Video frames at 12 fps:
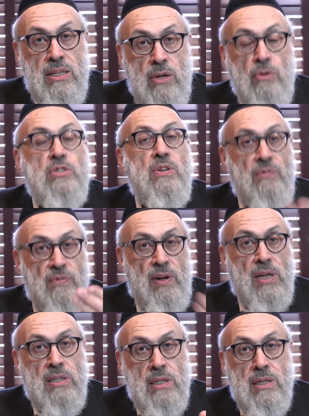There was a
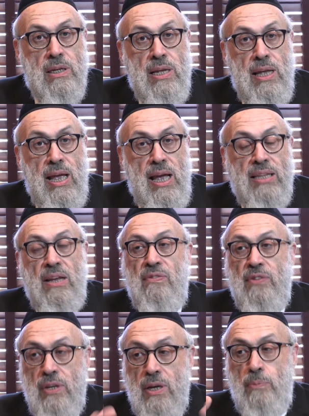fund, and
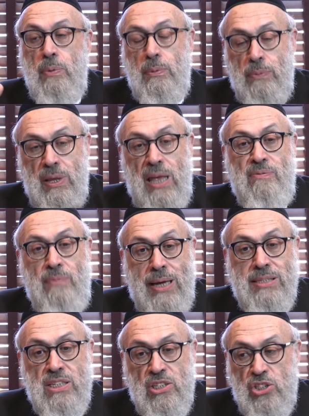every year people gave
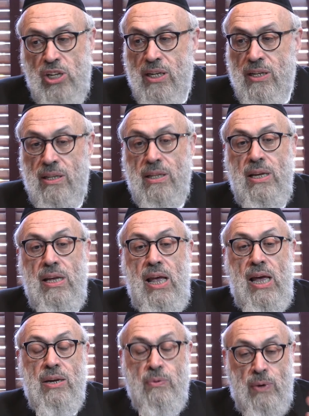Machzas HaShekel,
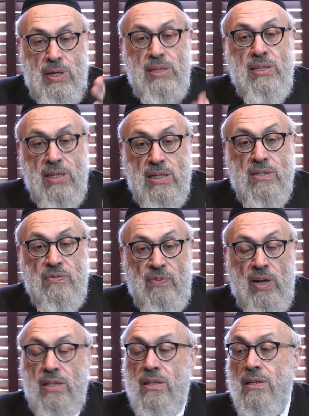and it went into this
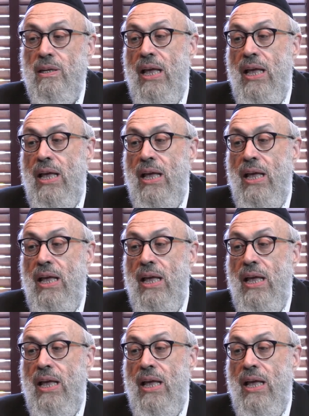fund.